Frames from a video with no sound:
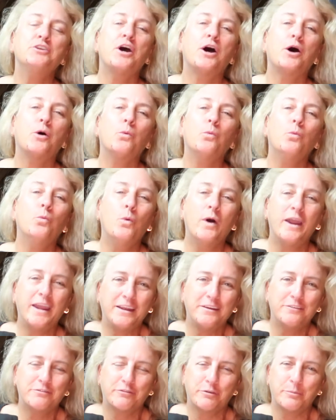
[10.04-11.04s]
not
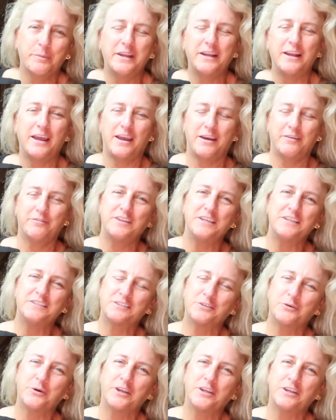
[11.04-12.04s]
wait for me to have these
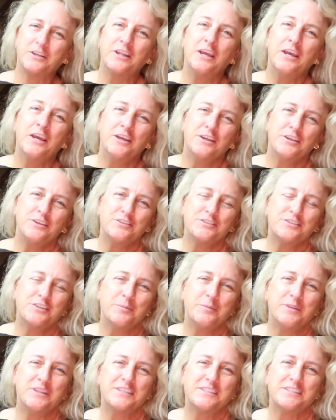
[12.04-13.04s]
so I could use
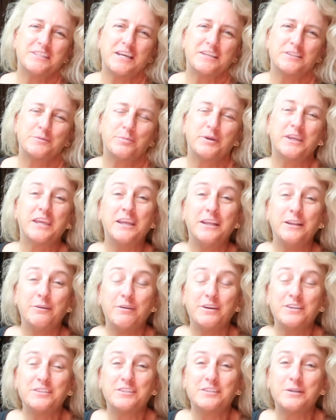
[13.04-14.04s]
them in the SAS bikini
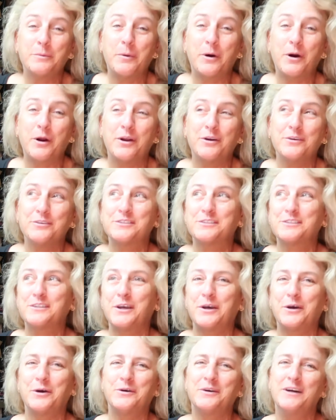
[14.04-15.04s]
race tomorrow,
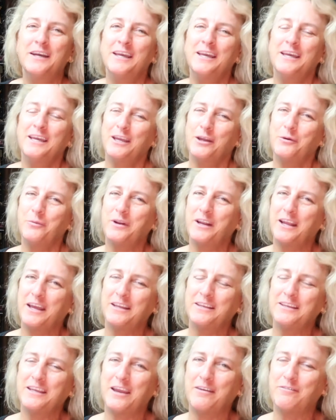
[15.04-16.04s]
so he went
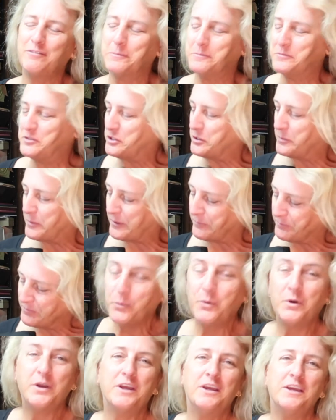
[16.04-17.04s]
ahead and gave them to me.
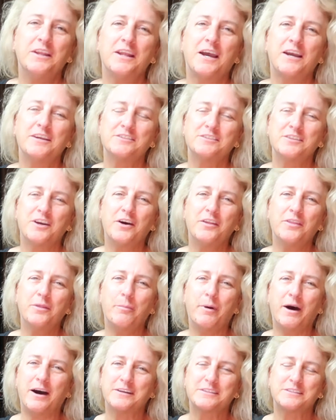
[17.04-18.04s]
When I saw the
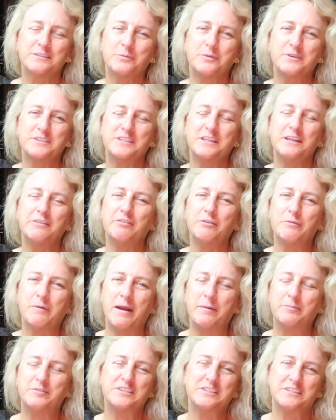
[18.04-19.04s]
box, it wasn't even
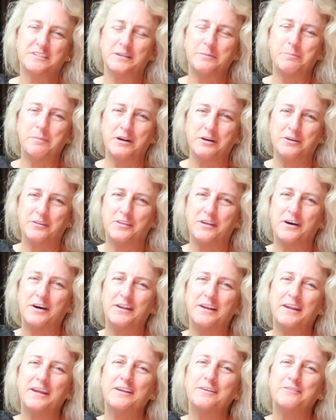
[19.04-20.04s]
wrapped. It said
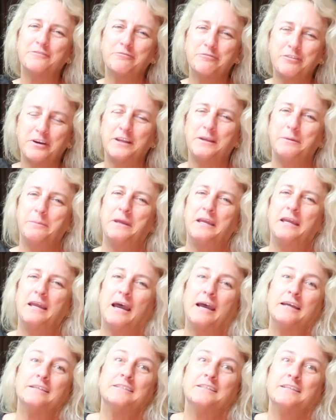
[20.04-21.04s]
Marathon, and funny me,
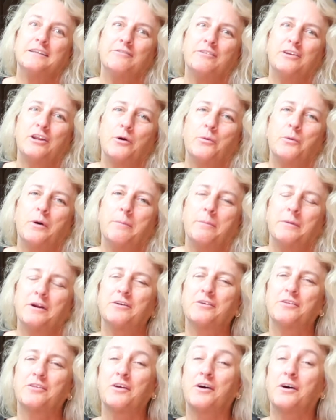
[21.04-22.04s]
I didn't even know what
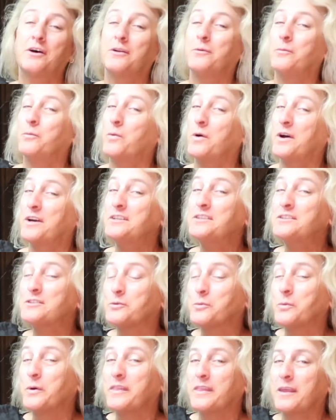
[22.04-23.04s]
Marathon was
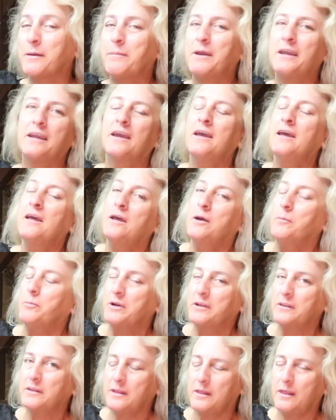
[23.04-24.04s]
or what they make.
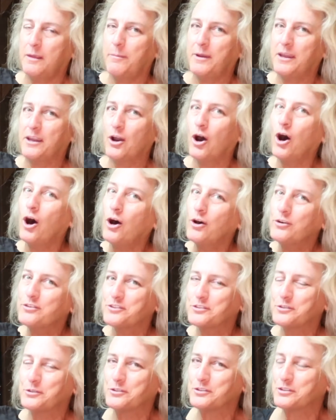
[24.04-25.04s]
Apparently they make all
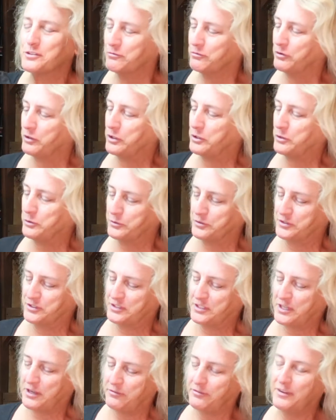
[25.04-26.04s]
sorts of really cool
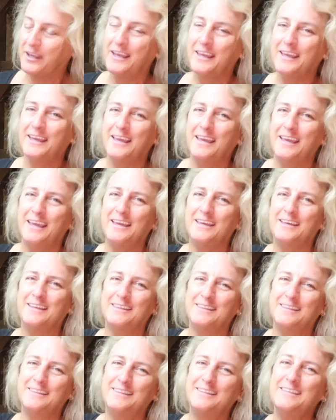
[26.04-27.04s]
stuff,
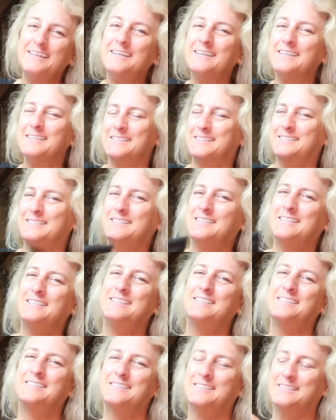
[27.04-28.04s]
and this
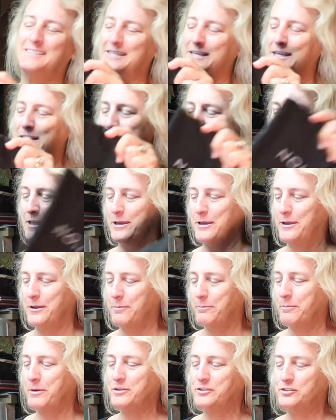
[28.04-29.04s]
is the
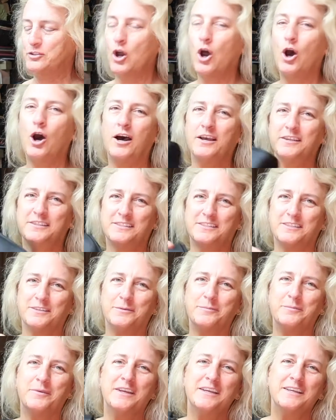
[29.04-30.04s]
most
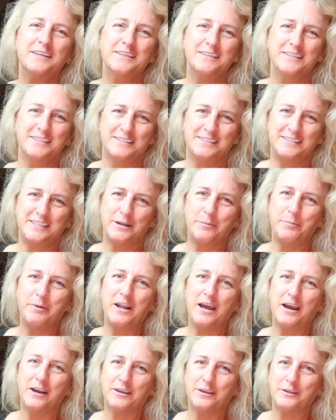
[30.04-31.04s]
awesome set of
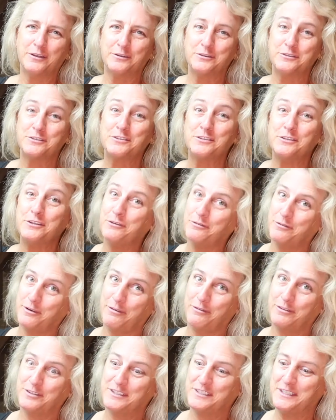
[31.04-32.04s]
binoculars you've
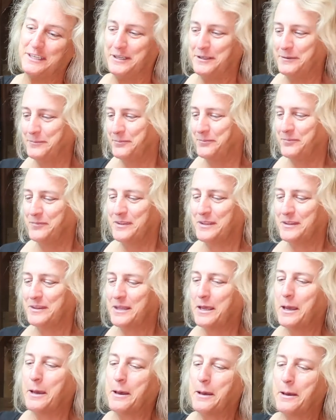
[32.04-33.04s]
ever seen.
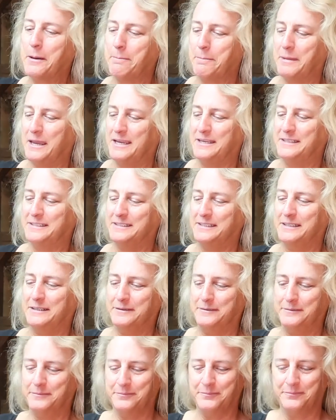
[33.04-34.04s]
Amazing.
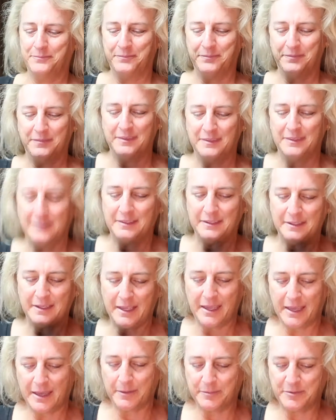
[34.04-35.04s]

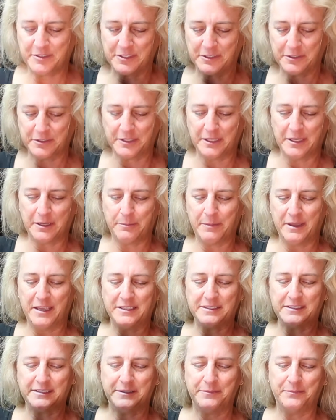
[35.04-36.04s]
Absolutely
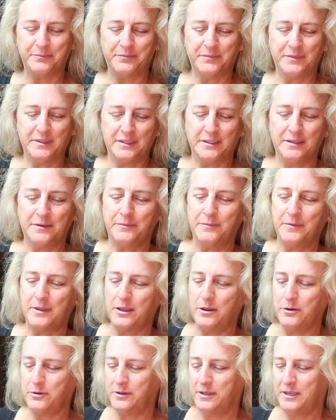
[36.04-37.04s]
amazing.
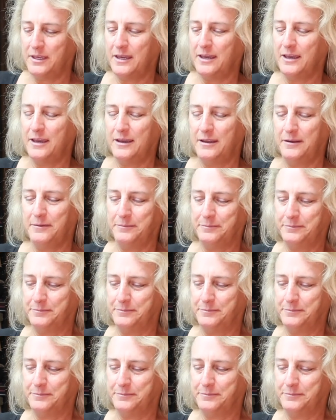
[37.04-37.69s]
Okay.